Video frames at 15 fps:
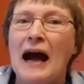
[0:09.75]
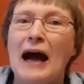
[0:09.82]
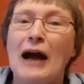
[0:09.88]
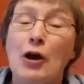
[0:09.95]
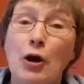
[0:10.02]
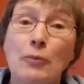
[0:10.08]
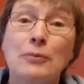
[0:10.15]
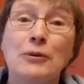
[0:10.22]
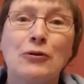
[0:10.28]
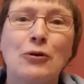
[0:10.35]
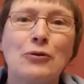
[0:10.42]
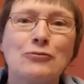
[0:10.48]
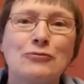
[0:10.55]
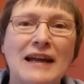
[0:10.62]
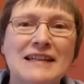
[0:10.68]
I hope you're
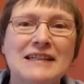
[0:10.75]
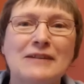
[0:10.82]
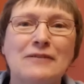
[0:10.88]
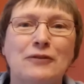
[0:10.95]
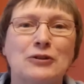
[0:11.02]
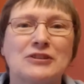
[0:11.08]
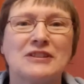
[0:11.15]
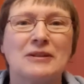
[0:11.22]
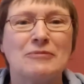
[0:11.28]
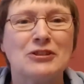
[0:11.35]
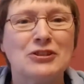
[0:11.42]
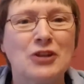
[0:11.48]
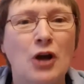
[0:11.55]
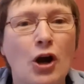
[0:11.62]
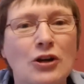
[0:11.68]
all ready for some
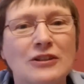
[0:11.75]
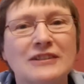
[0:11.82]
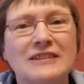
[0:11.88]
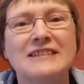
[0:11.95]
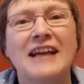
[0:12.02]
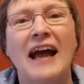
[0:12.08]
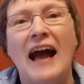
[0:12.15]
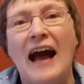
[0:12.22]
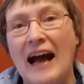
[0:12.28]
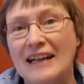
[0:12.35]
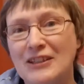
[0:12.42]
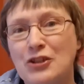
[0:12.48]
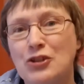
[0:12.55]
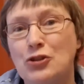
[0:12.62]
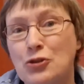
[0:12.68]
songs
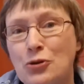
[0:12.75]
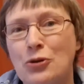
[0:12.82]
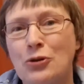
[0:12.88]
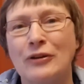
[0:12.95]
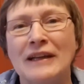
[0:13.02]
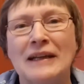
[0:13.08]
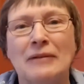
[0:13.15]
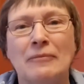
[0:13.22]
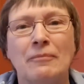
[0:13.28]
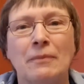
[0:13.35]
and a story.